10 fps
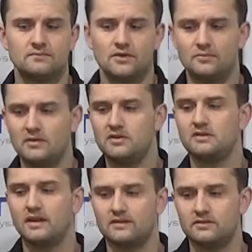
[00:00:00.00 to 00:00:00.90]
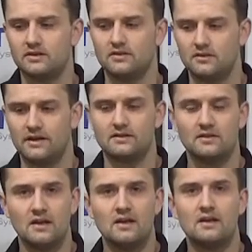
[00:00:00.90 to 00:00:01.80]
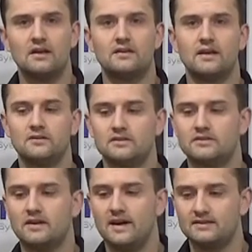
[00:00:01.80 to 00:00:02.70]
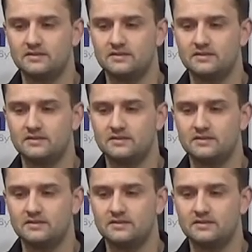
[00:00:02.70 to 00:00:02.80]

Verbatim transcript: Well, maybe electric, you know, that that looks nice,